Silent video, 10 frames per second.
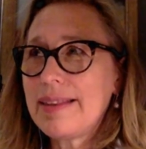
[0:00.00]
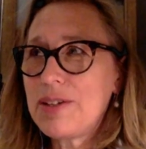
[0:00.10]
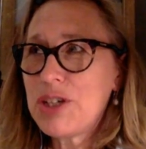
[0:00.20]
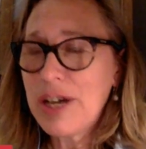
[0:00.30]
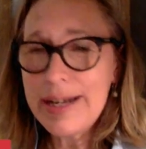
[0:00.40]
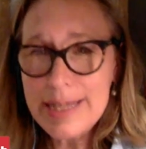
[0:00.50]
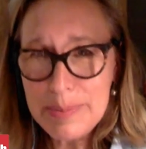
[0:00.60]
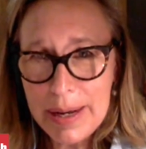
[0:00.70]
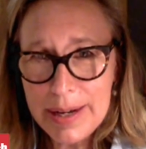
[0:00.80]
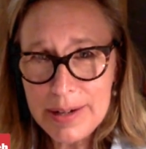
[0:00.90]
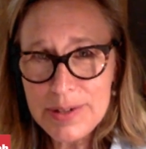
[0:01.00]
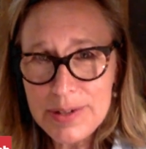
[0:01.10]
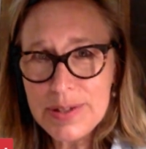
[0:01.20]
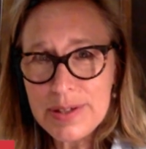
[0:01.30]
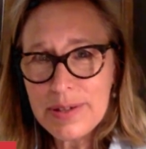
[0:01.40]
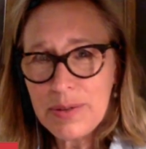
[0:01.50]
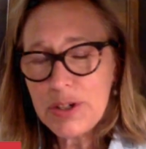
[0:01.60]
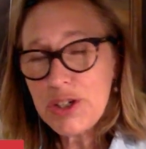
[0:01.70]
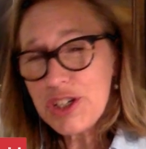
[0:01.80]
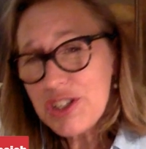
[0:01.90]
The Chinese buyers
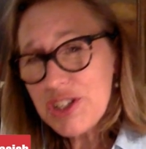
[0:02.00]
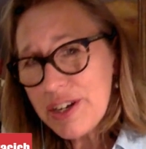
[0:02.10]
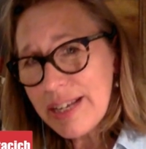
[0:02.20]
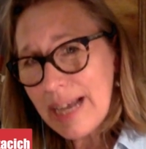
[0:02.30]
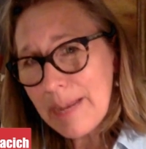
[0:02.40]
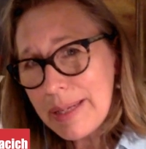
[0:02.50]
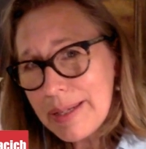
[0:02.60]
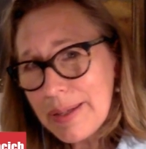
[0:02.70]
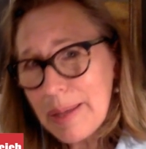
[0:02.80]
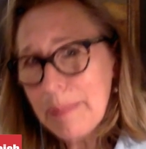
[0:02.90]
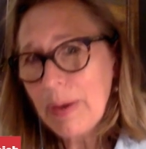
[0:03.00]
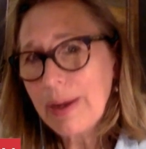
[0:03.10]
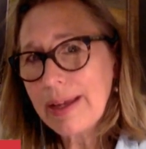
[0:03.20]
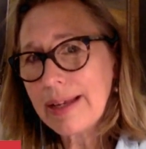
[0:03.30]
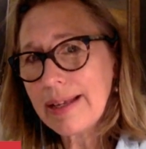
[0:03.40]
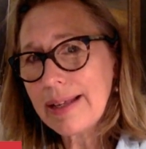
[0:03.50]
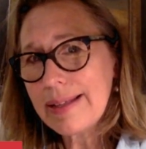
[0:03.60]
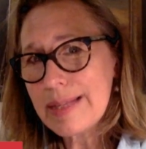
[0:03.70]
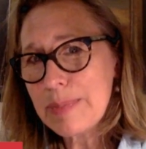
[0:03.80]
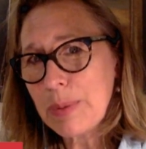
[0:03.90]
were just starting coming into that market
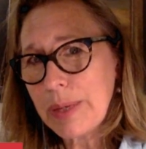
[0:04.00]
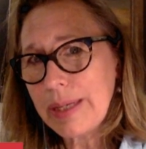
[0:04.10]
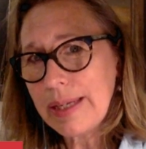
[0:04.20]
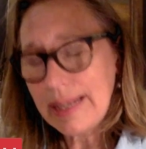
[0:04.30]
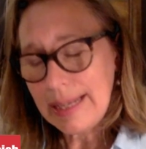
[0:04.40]
at this point.